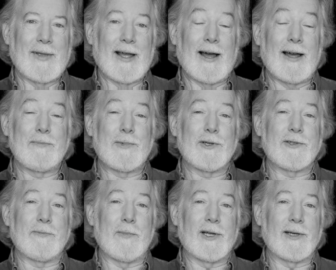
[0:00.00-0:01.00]
I'm
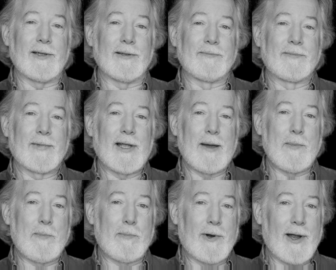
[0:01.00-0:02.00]
Joseph Montague. I'm a
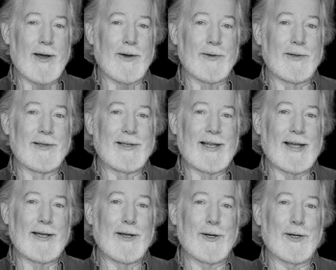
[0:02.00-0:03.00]
proud
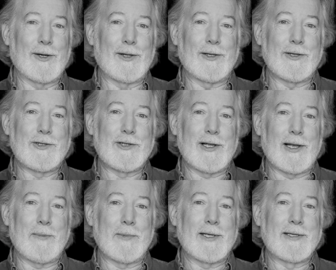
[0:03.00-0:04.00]
Langara College
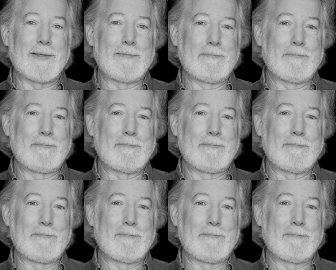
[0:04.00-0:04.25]
alumnus.